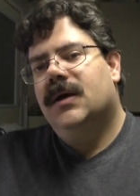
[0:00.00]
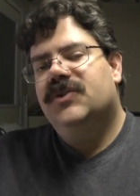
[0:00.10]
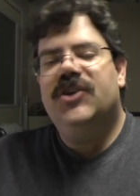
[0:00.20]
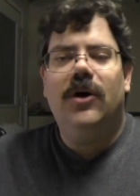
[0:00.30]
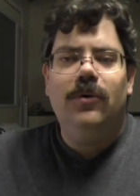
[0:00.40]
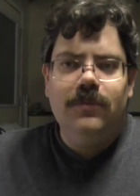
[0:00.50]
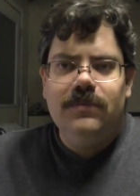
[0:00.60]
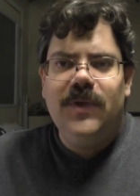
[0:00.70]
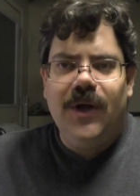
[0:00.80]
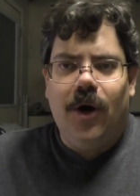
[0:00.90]
So,
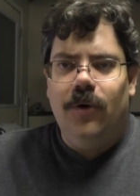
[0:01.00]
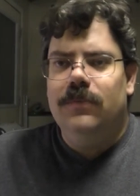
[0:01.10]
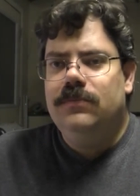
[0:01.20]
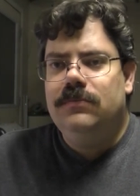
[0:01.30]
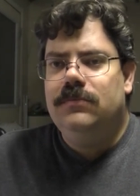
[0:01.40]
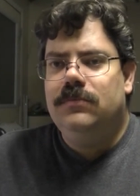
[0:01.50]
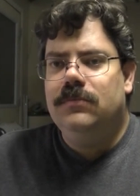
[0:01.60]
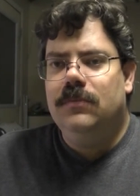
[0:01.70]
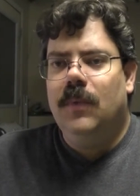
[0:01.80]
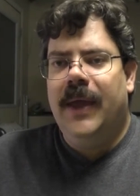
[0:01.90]
you know,
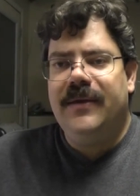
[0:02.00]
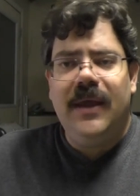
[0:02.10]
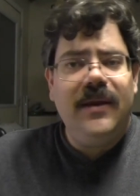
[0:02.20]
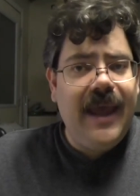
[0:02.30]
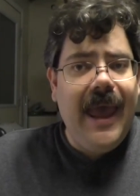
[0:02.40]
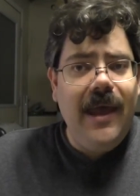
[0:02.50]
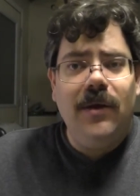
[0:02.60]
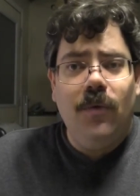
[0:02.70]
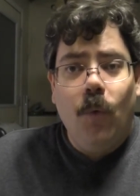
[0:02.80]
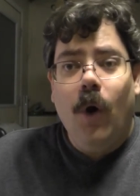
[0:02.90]
it, it
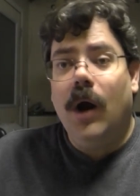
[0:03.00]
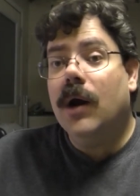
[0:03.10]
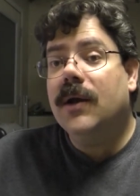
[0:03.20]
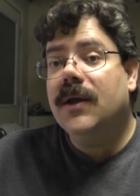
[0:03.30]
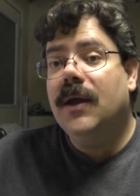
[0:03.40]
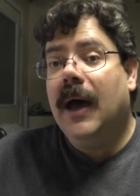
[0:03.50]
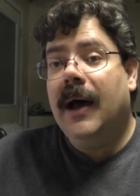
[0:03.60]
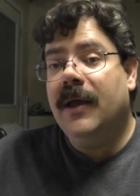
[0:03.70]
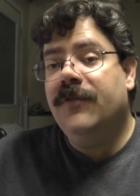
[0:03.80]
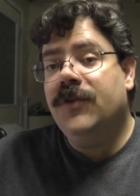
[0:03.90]
can work uh,
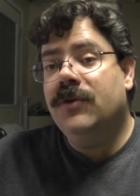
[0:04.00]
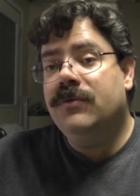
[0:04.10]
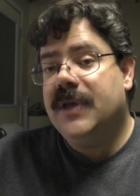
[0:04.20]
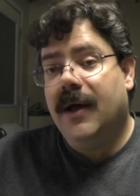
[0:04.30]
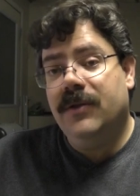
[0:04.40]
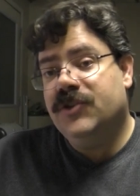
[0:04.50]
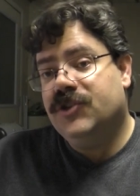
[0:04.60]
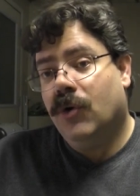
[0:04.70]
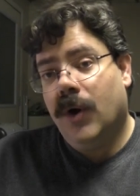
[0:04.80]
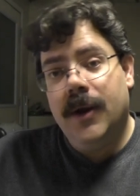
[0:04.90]
if you tell the
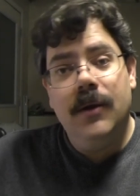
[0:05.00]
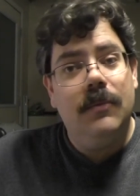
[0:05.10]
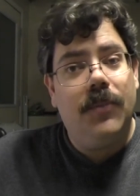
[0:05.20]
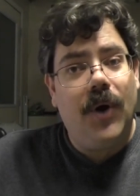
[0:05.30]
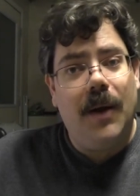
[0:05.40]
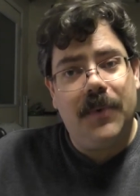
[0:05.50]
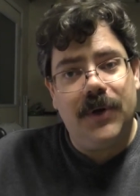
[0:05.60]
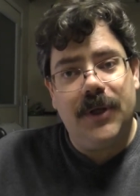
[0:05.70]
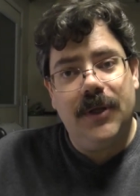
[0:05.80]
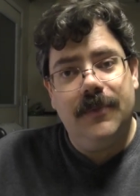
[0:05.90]
story
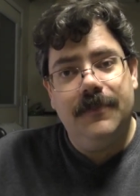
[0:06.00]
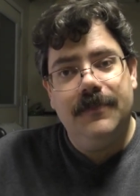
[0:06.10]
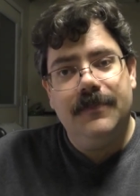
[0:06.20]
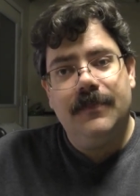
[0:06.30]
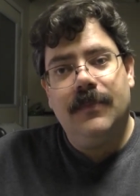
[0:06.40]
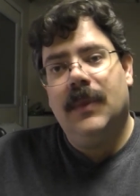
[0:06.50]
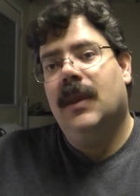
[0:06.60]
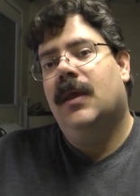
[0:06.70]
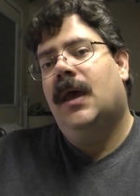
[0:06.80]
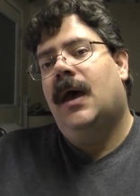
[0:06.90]
properly.
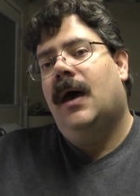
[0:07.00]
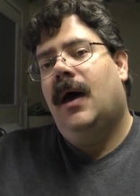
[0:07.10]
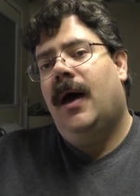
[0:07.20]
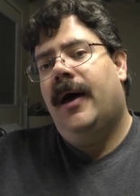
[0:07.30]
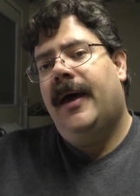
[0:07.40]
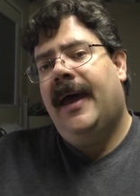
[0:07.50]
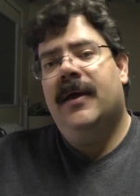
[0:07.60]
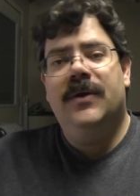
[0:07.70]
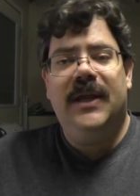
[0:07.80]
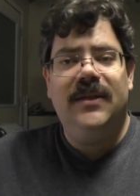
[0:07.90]
Uh,
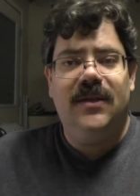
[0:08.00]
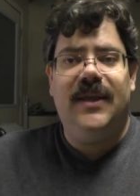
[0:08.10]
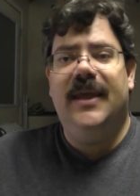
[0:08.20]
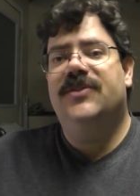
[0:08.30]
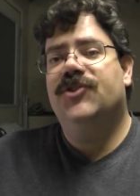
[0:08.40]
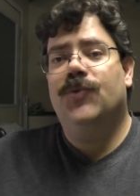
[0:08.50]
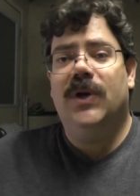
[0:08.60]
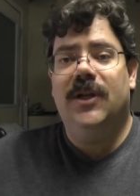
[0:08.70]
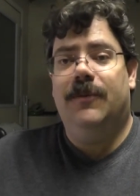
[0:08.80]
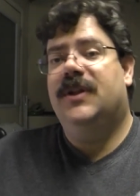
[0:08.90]
and in the cases where
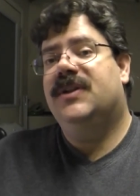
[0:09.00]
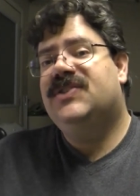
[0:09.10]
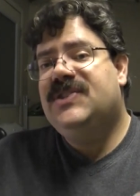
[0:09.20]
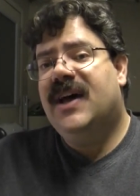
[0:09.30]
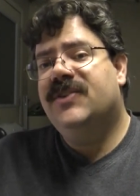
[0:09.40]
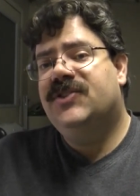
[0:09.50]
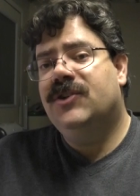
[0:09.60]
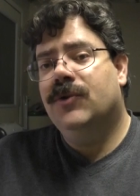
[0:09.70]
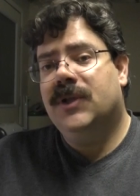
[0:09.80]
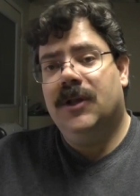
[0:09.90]
Limitless does
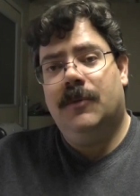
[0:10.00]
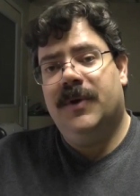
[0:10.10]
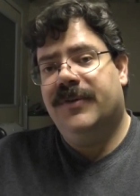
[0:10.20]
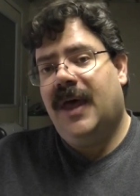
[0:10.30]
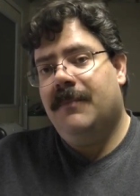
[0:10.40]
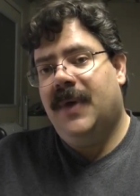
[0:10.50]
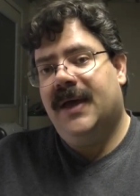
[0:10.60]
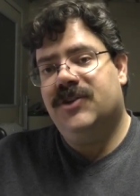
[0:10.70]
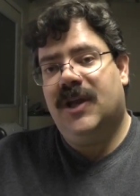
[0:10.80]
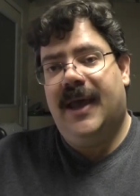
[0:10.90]
do a little bit of that
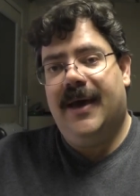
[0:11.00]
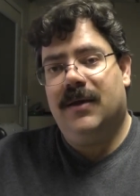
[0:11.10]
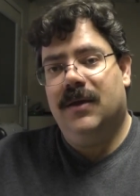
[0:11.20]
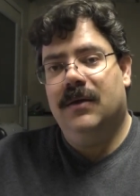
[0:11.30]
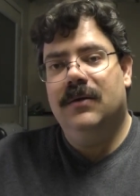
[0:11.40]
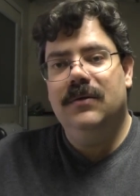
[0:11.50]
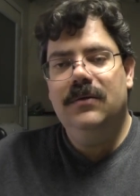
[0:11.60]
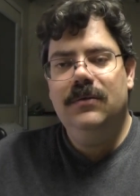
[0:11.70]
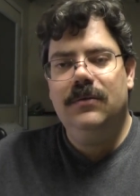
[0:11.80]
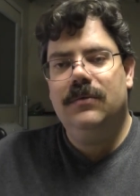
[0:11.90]
magic hacking,
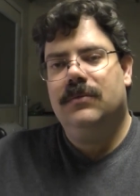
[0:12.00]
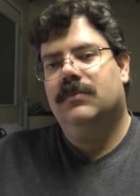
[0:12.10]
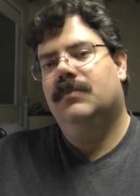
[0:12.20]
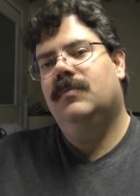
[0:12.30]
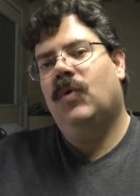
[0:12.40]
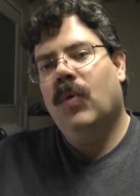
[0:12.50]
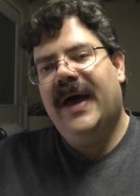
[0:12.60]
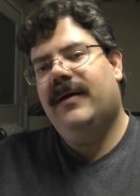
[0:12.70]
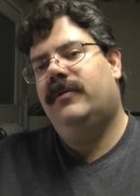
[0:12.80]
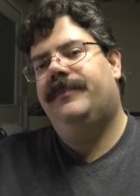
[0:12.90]

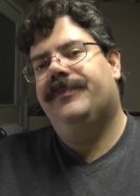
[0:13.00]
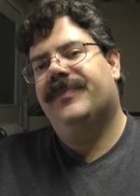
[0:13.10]
well,